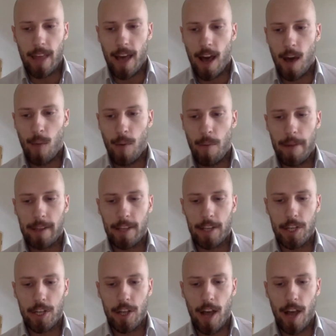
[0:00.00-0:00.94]
I went back to
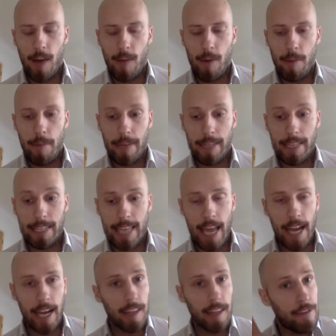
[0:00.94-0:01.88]
Ch- I went back to
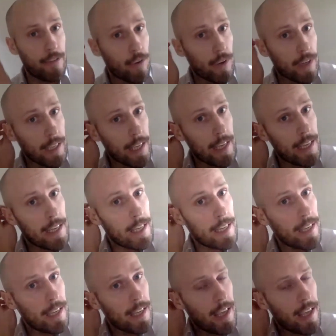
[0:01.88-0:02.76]
Canada for a year,